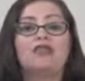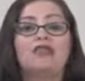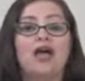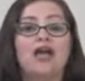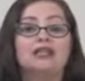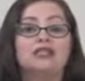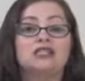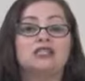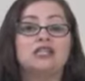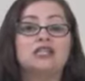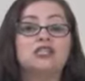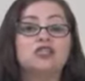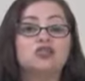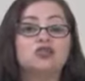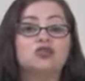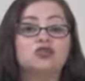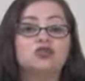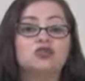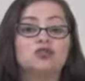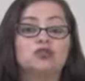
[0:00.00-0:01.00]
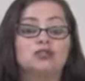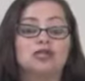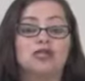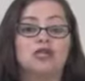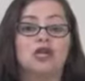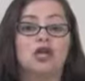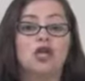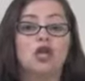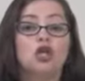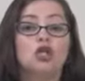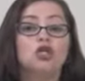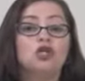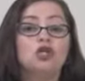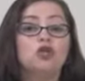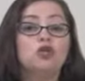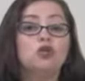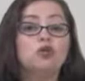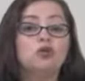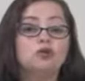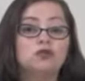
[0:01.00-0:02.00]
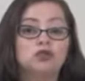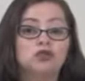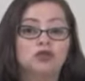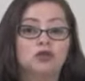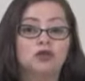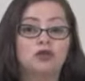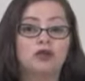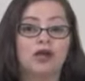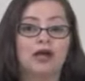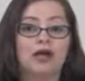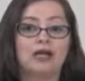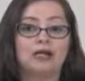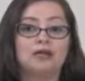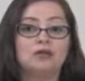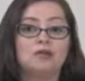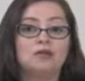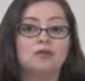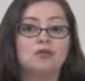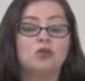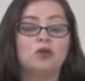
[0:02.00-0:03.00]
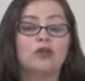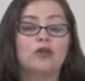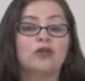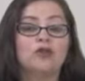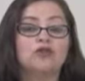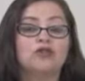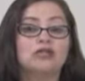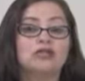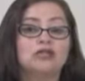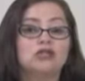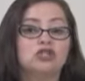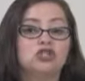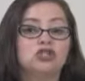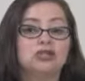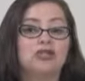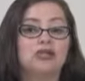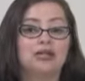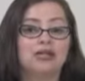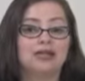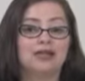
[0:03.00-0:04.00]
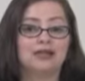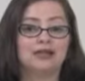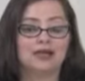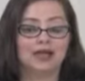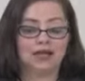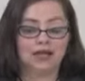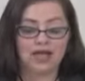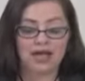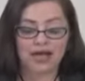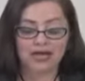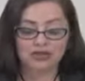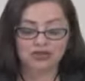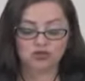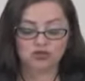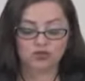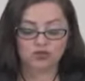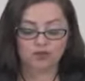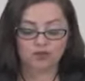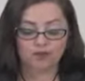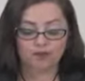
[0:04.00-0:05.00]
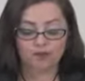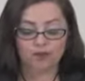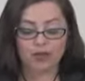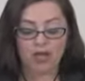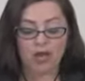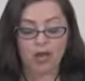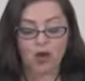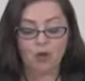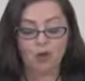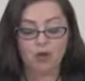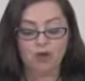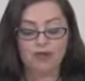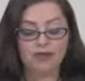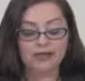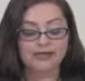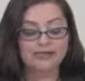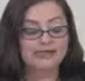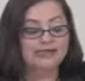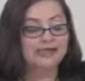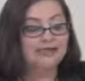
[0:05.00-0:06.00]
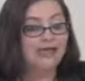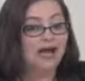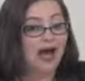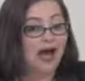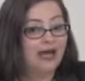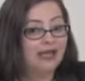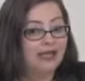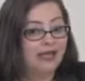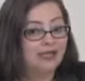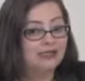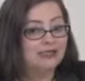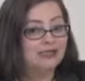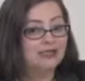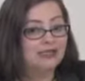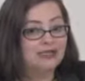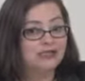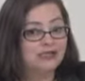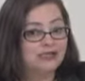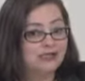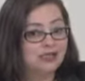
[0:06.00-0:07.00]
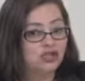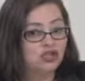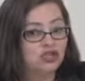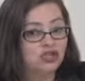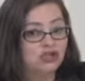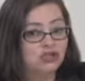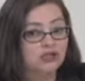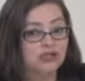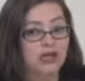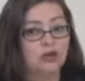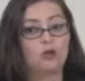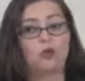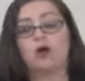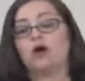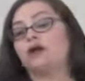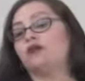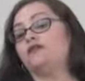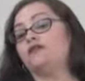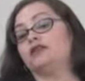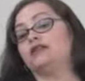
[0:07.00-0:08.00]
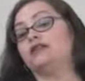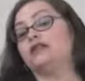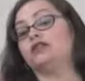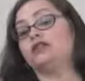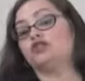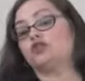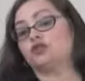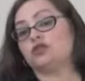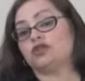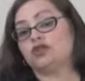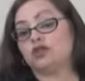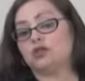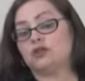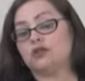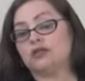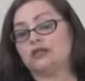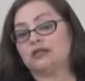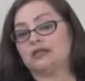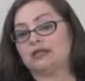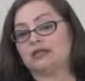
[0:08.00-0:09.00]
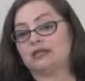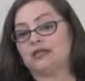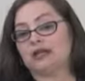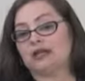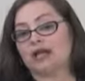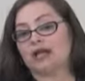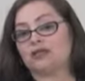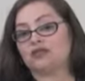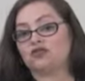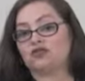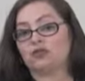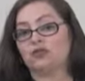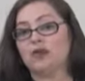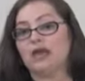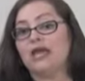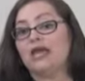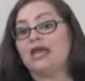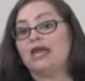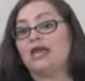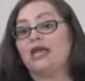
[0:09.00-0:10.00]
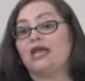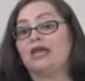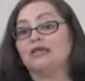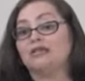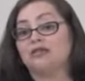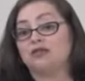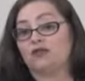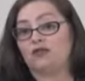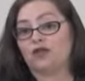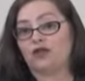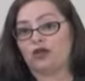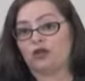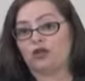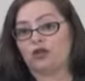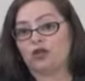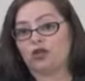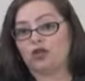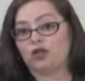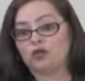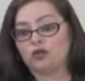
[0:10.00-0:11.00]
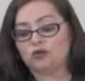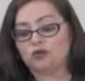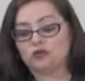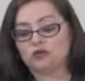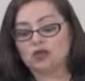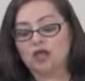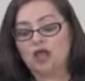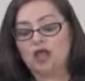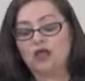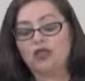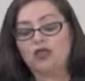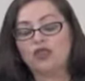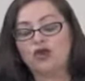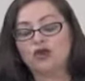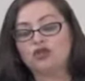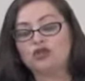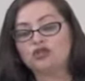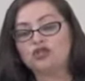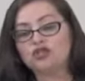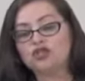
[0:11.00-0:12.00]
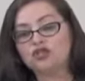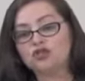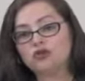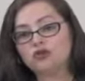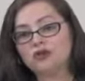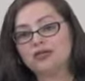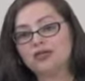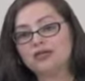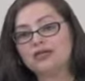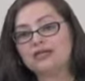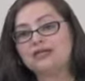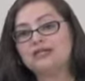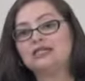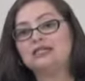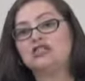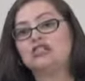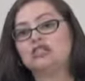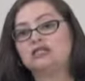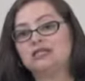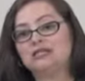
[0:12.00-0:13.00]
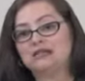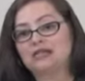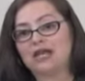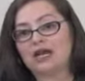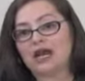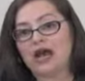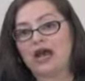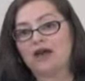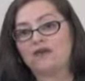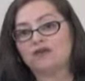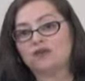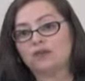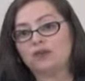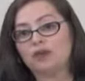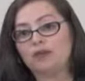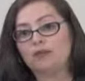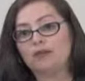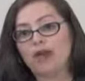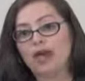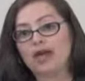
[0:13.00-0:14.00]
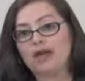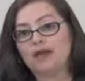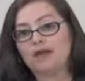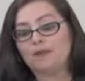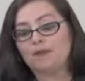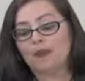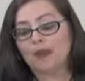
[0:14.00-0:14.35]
that teachers can use certain items when they're teaching in the classroom. Well, it's not as easy as just saying, well, if a teacher is using it in the classroom, it's fair use. There are certain conditions that have to be met.